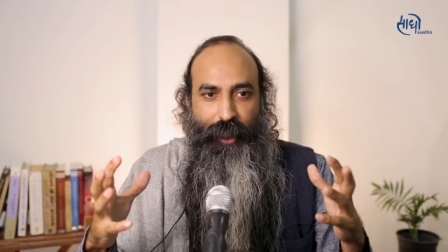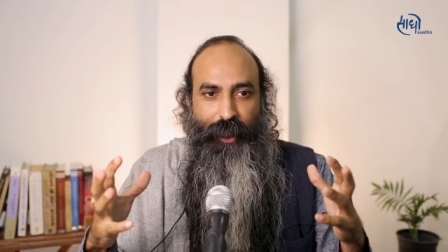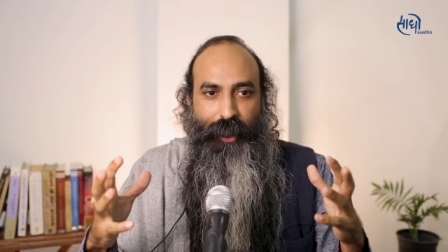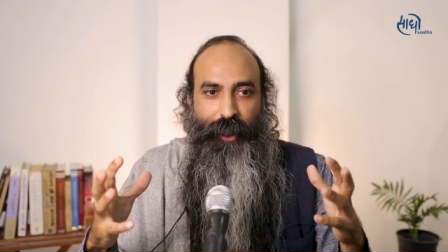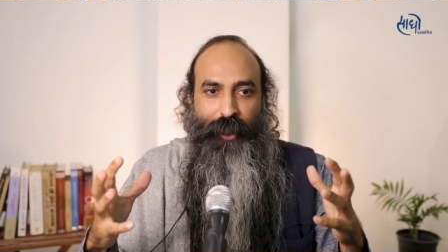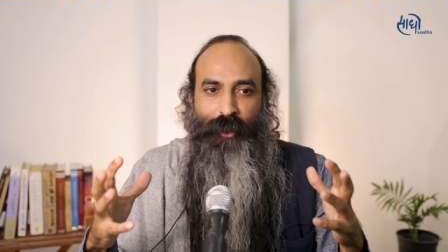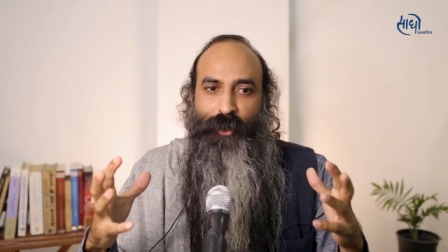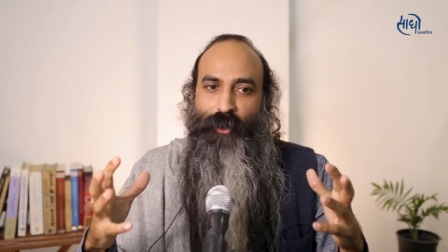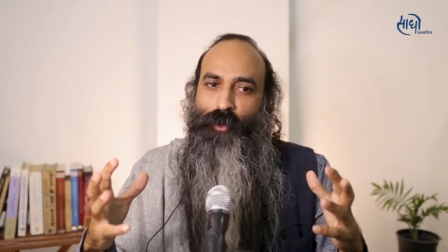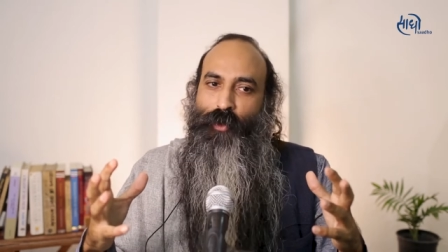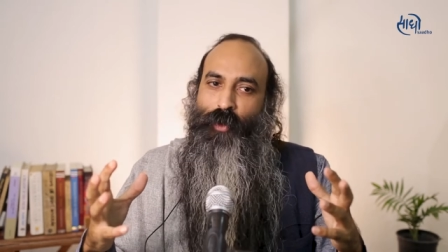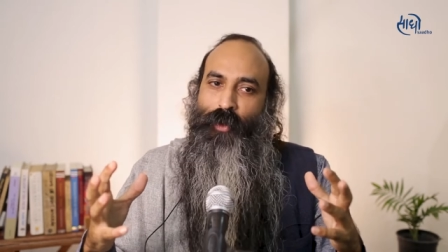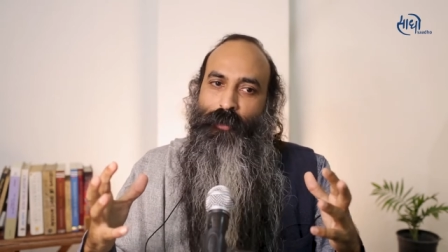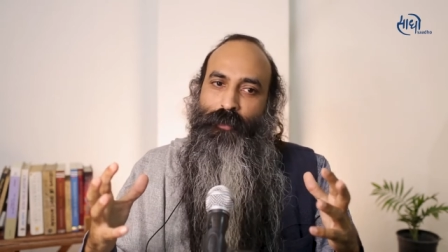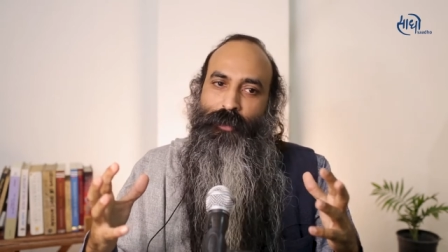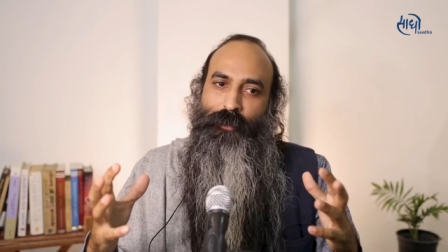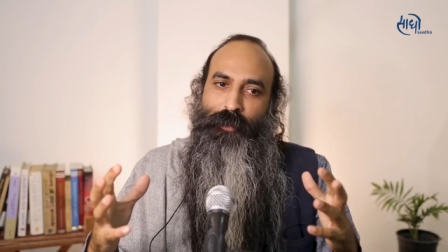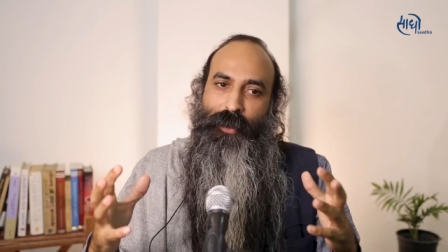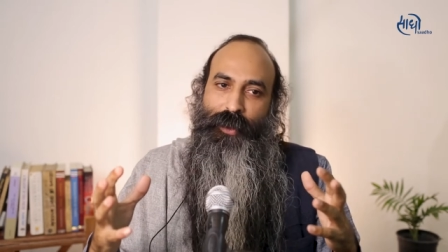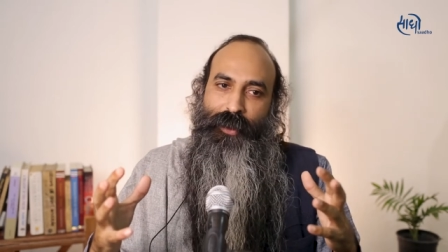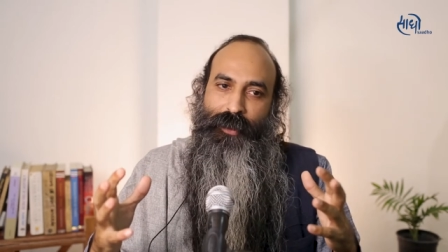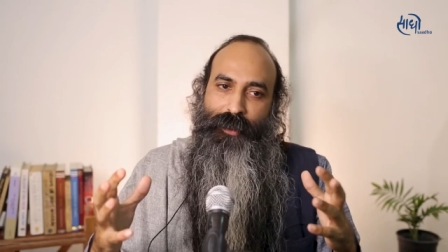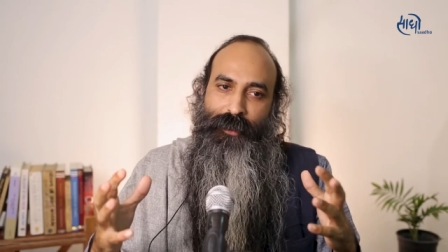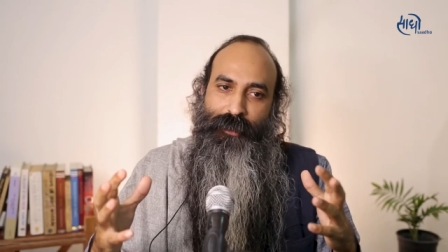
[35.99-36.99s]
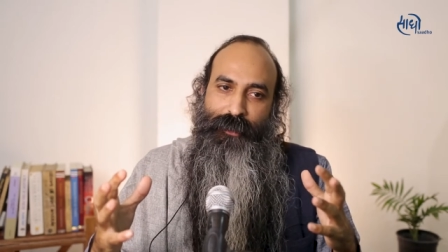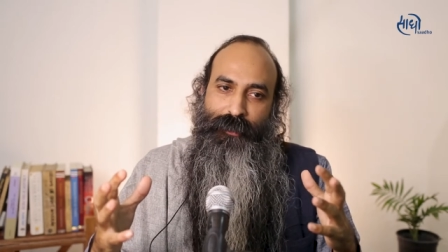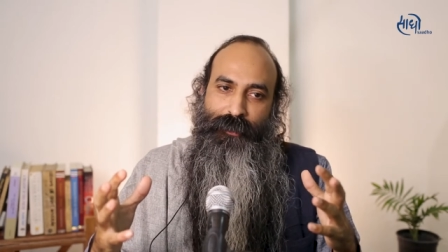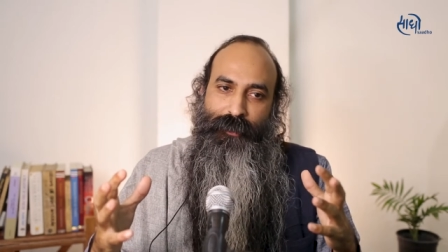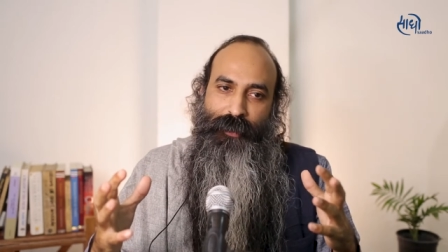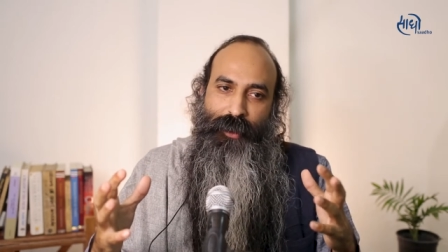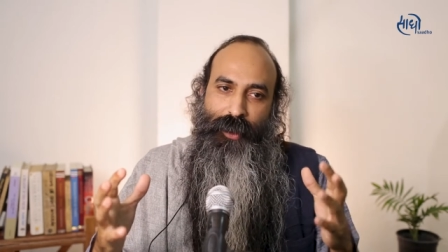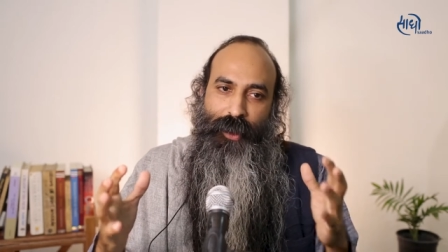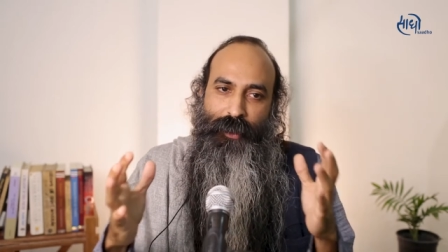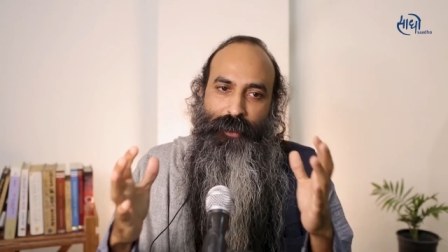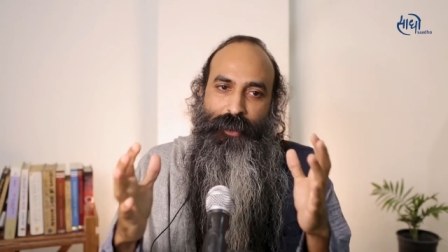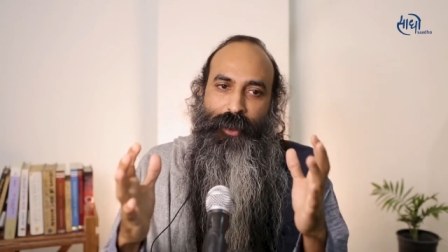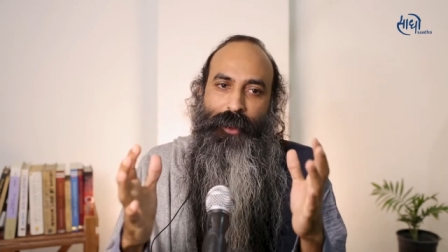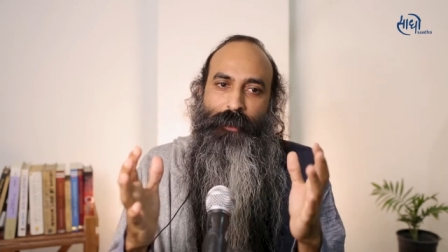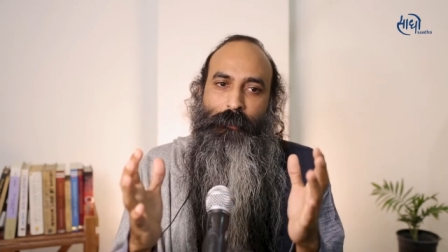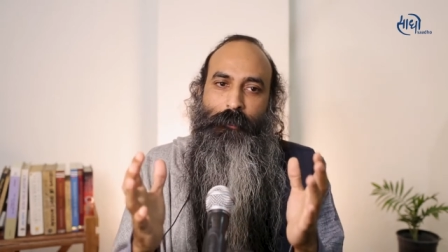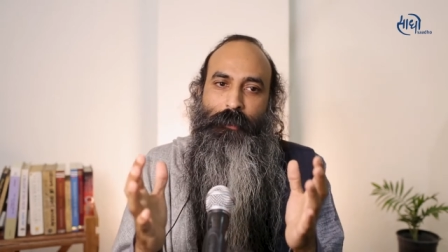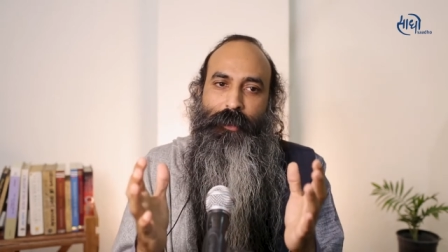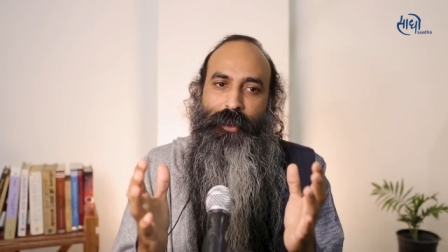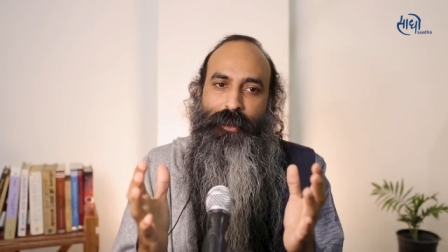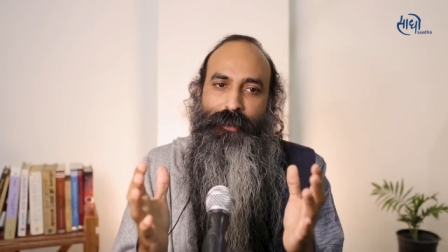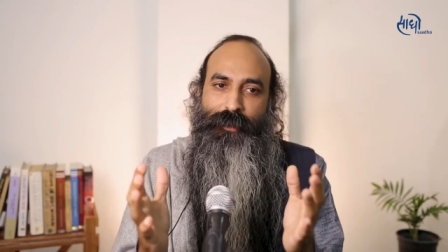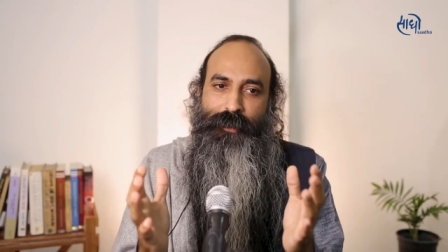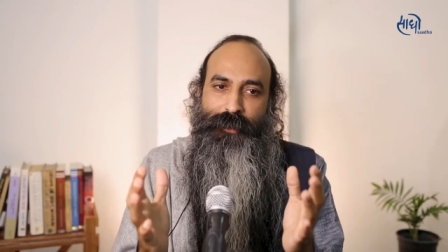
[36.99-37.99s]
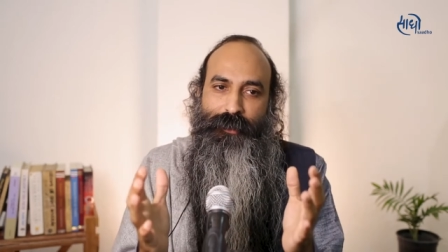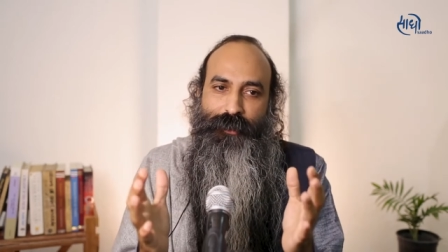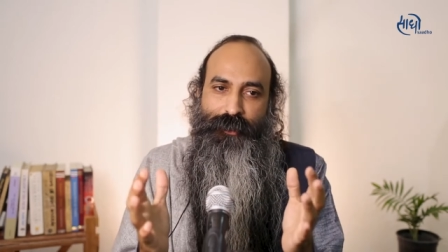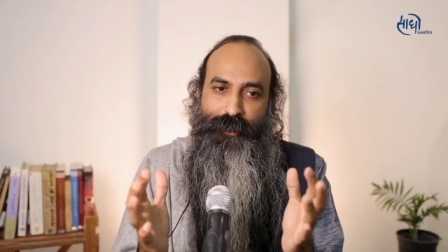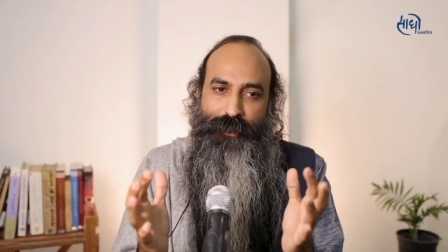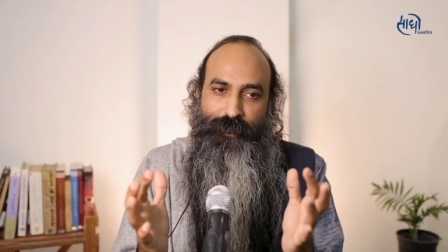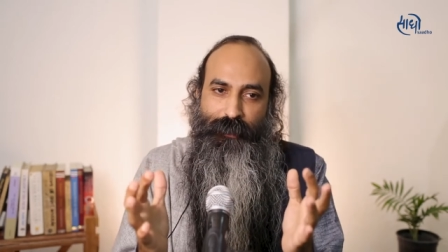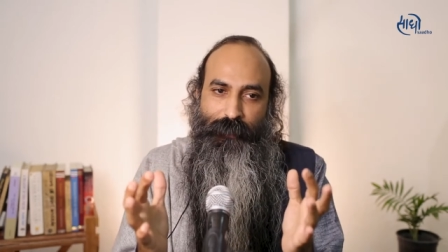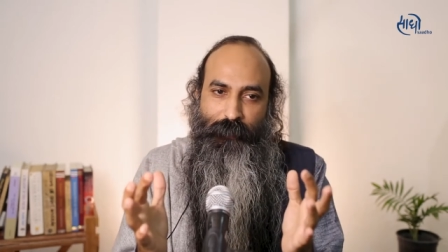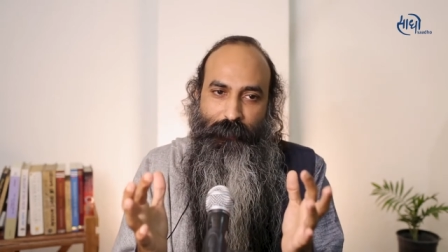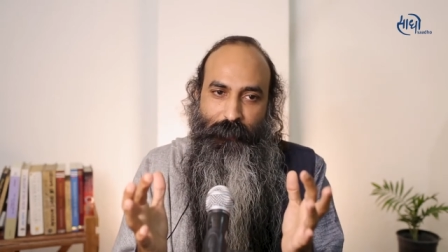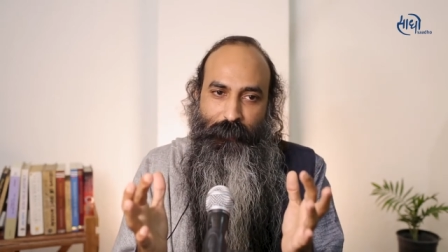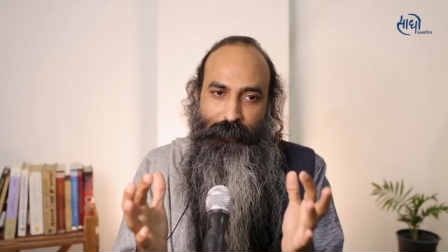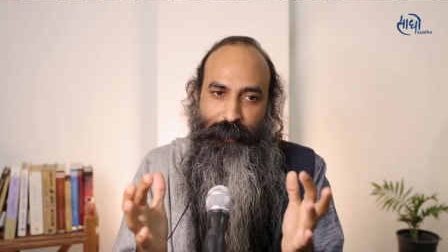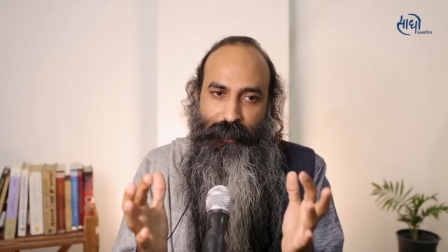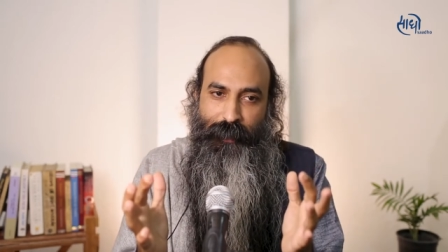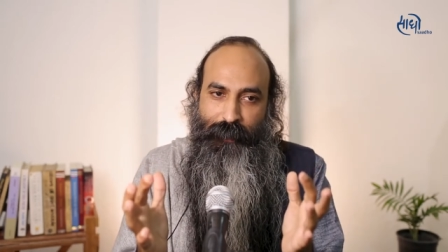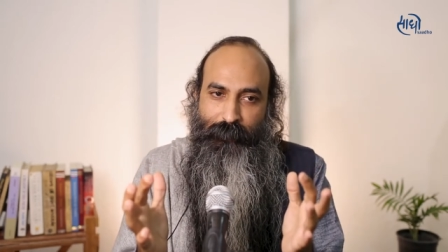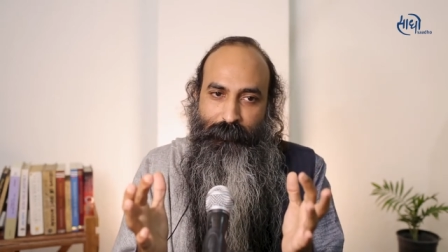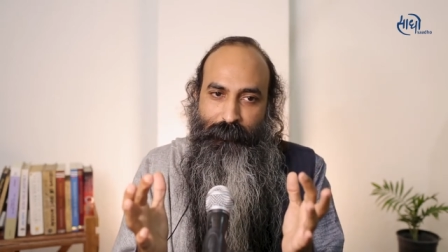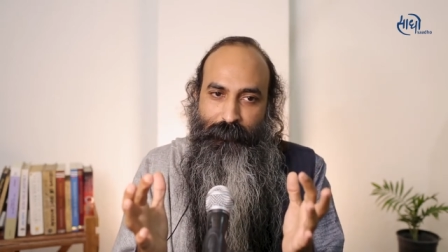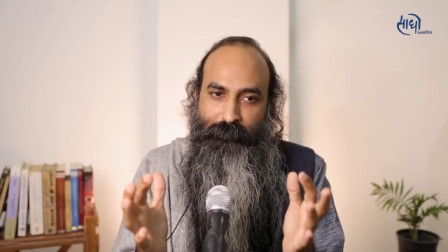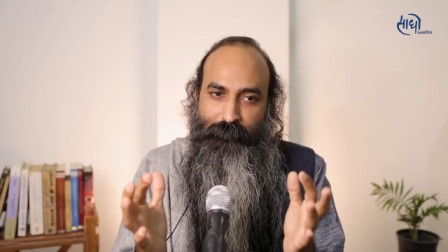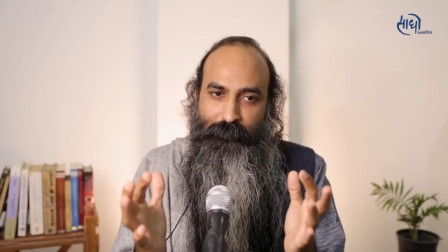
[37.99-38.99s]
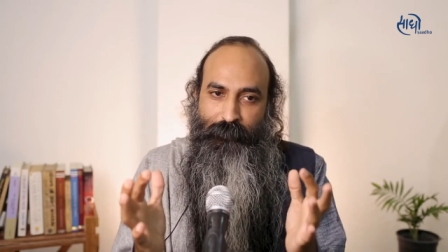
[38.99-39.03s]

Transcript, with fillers: into a Vivekananda in that presence. Yeah.